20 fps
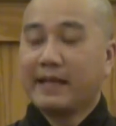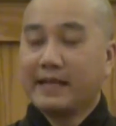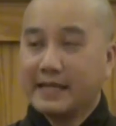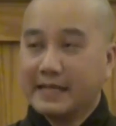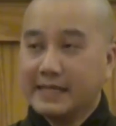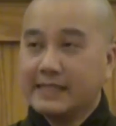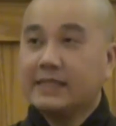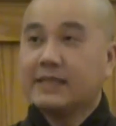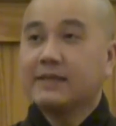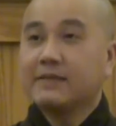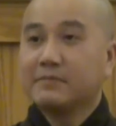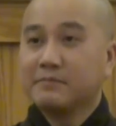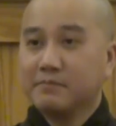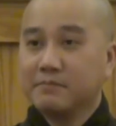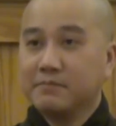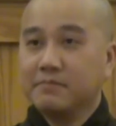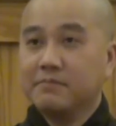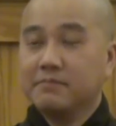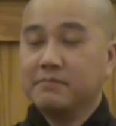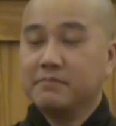And in the
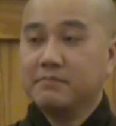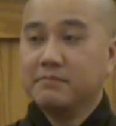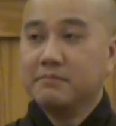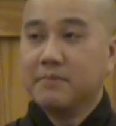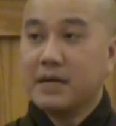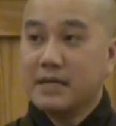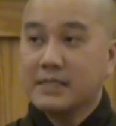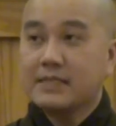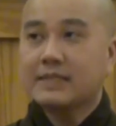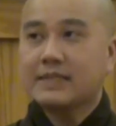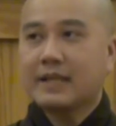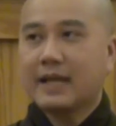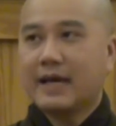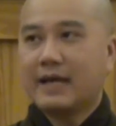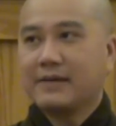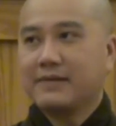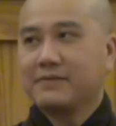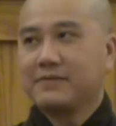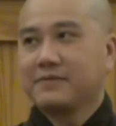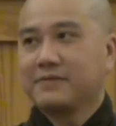monk's
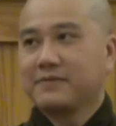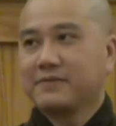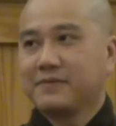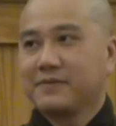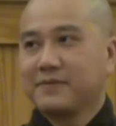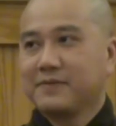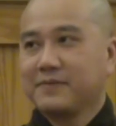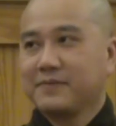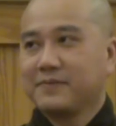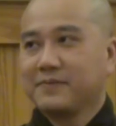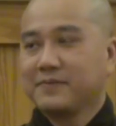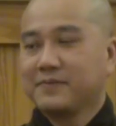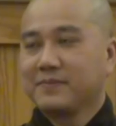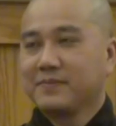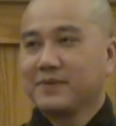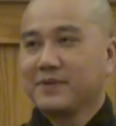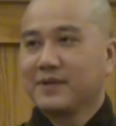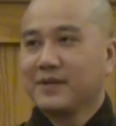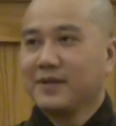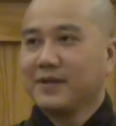life,
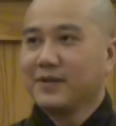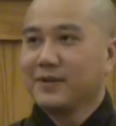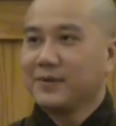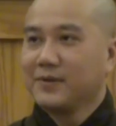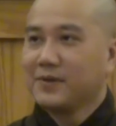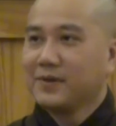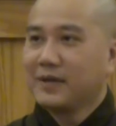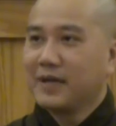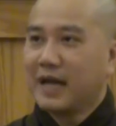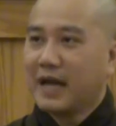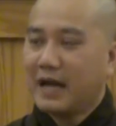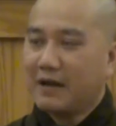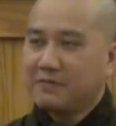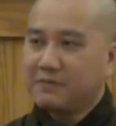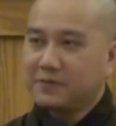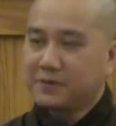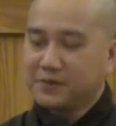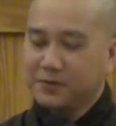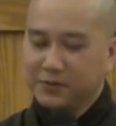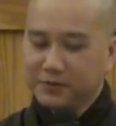
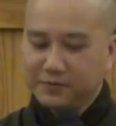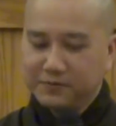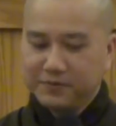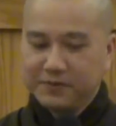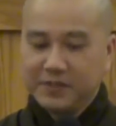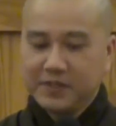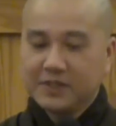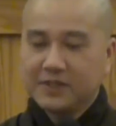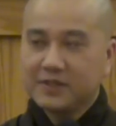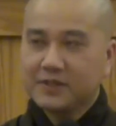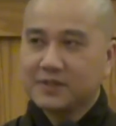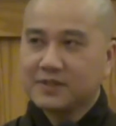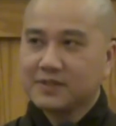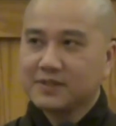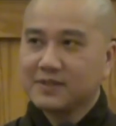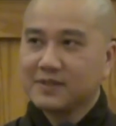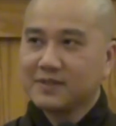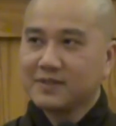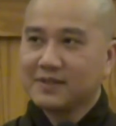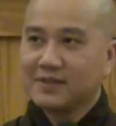after you finish,
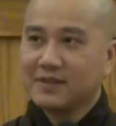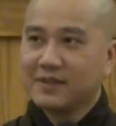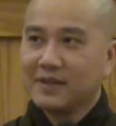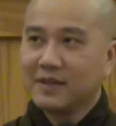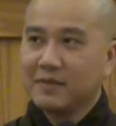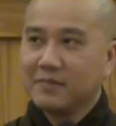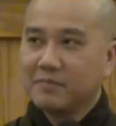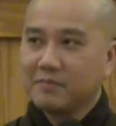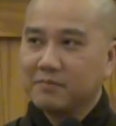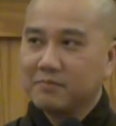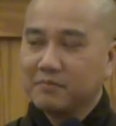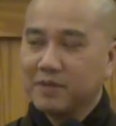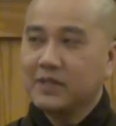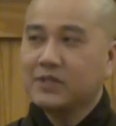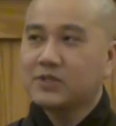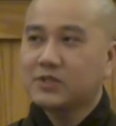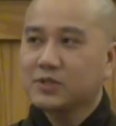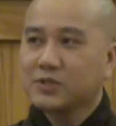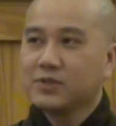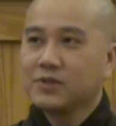
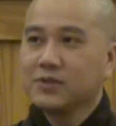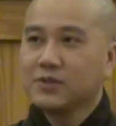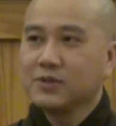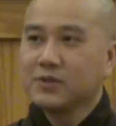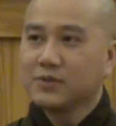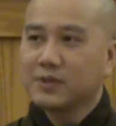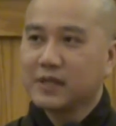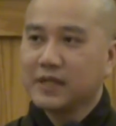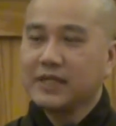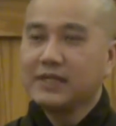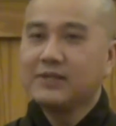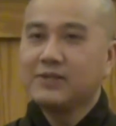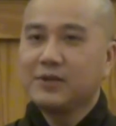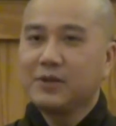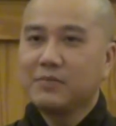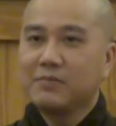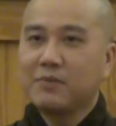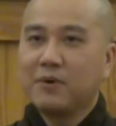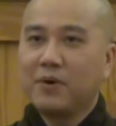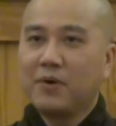make sure you clean
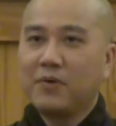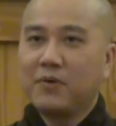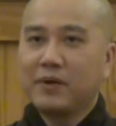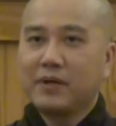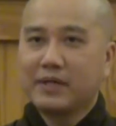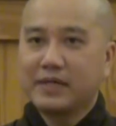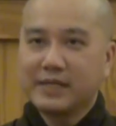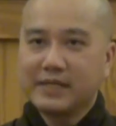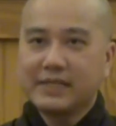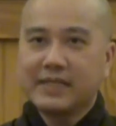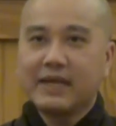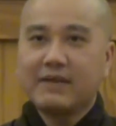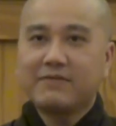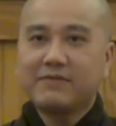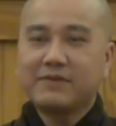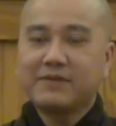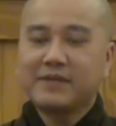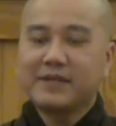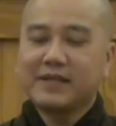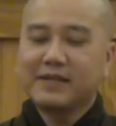your bowl and eat
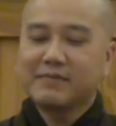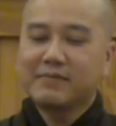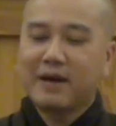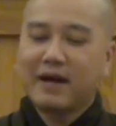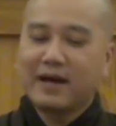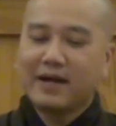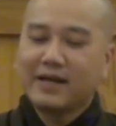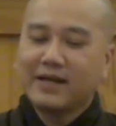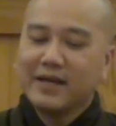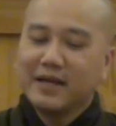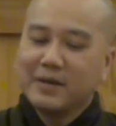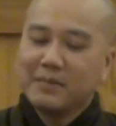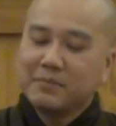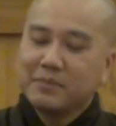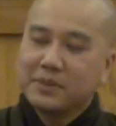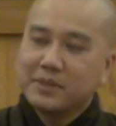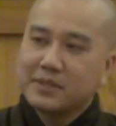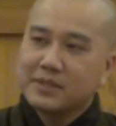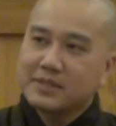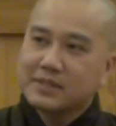everything by
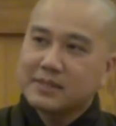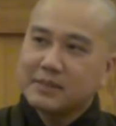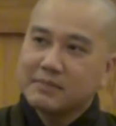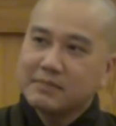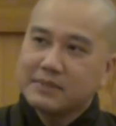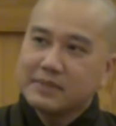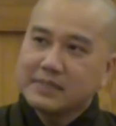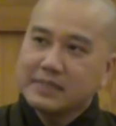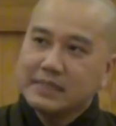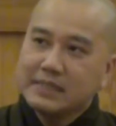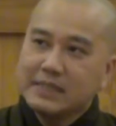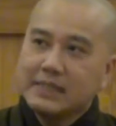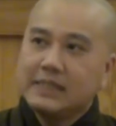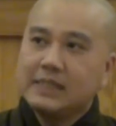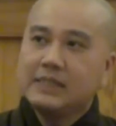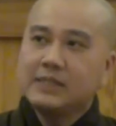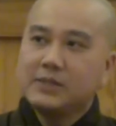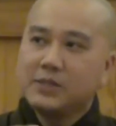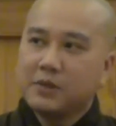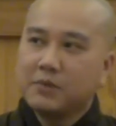put some
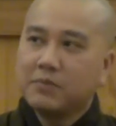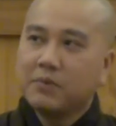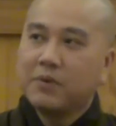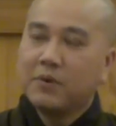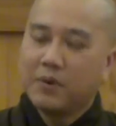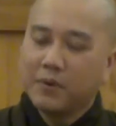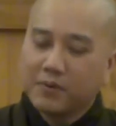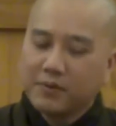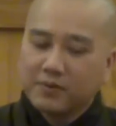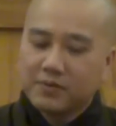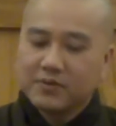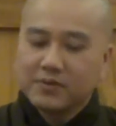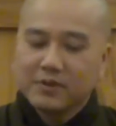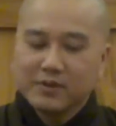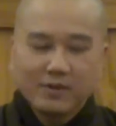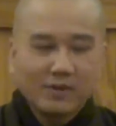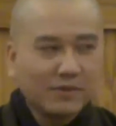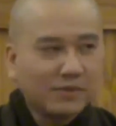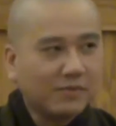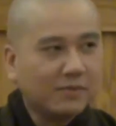tea in your bowl,
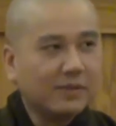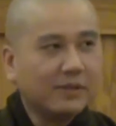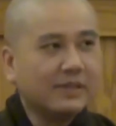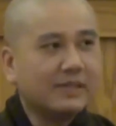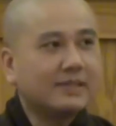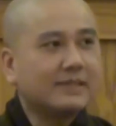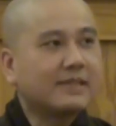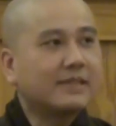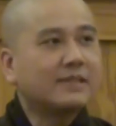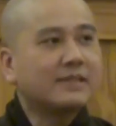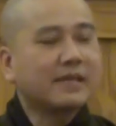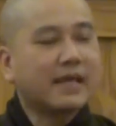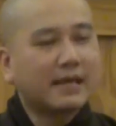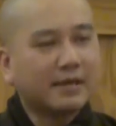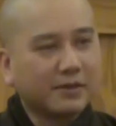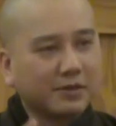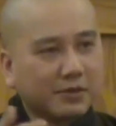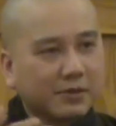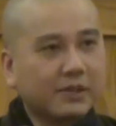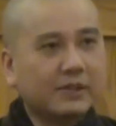rinse it
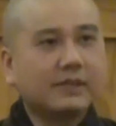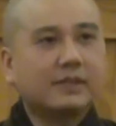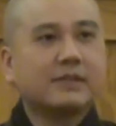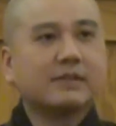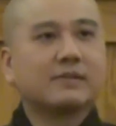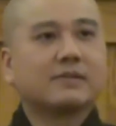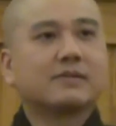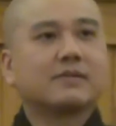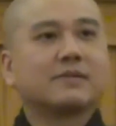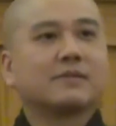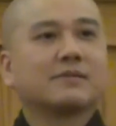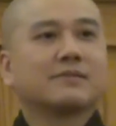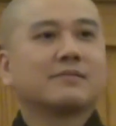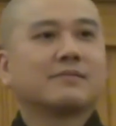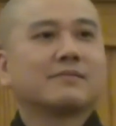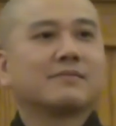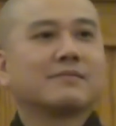and drink it.